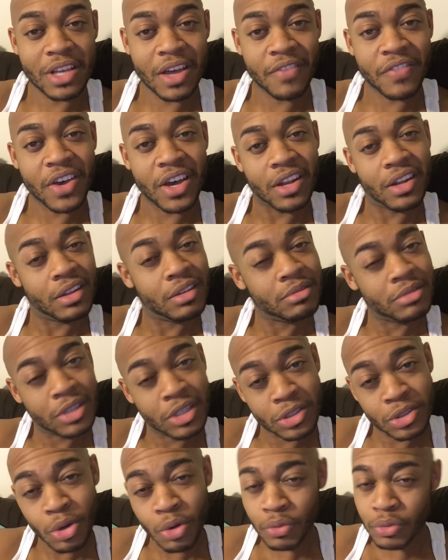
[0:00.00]
I've kind of
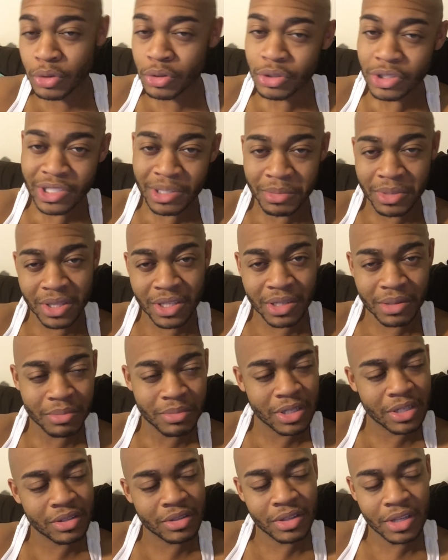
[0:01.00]
looked over some of
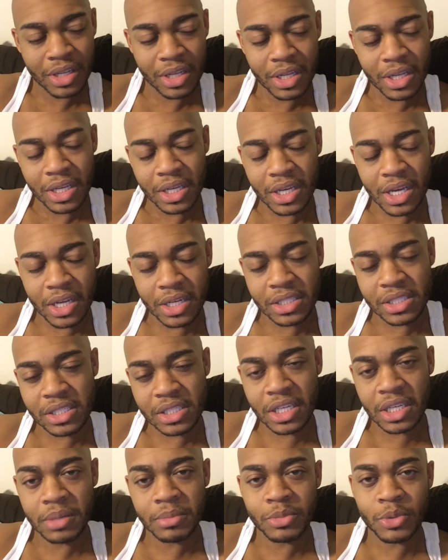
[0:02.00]
them and kind of
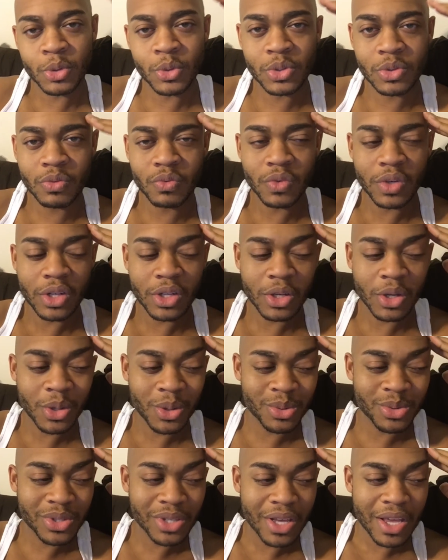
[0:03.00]
skimmed through some
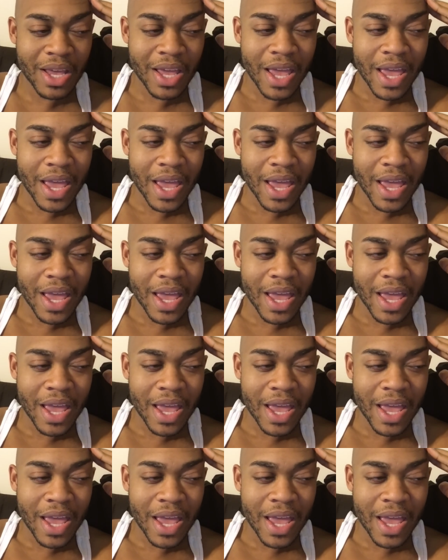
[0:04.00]
videos.